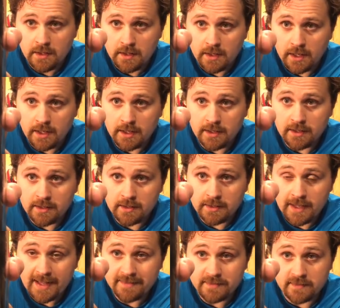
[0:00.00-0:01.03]
uh,
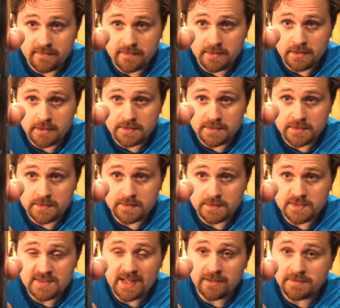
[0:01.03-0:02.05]
at the, uh, the
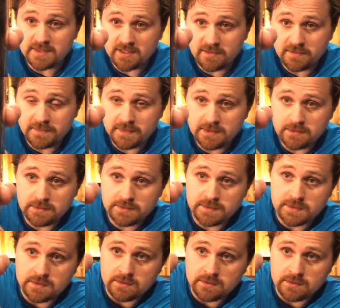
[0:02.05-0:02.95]
South Deerfield